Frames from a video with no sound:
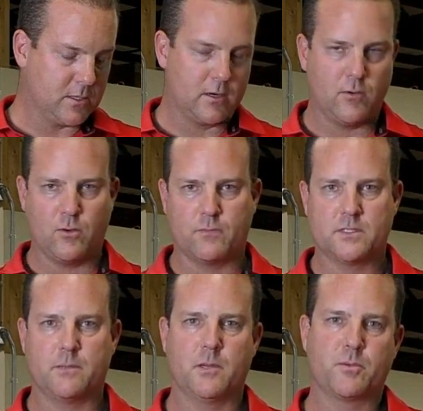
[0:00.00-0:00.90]
start going
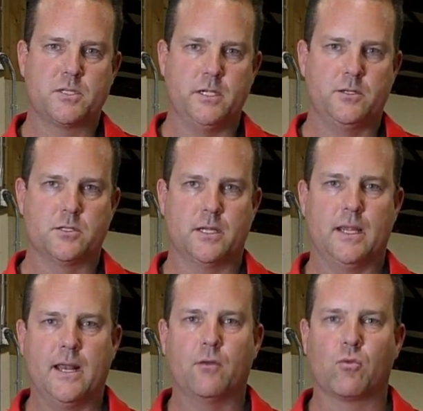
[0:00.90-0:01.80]
over some of the procedures
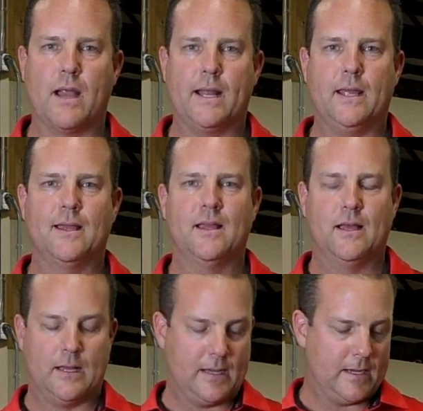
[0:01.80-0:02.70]
and getting ready
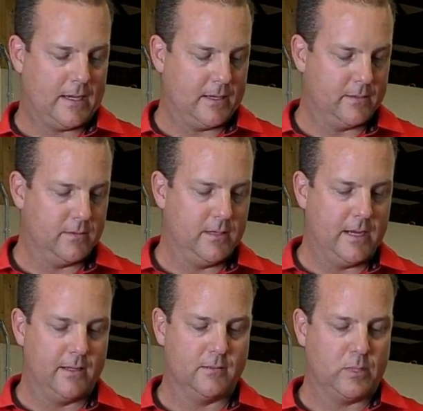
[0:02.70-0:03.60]
on
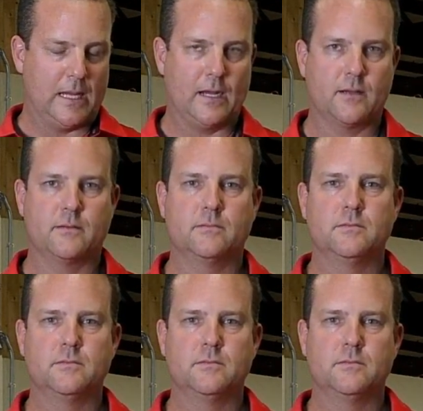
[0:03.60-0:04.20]
getting the block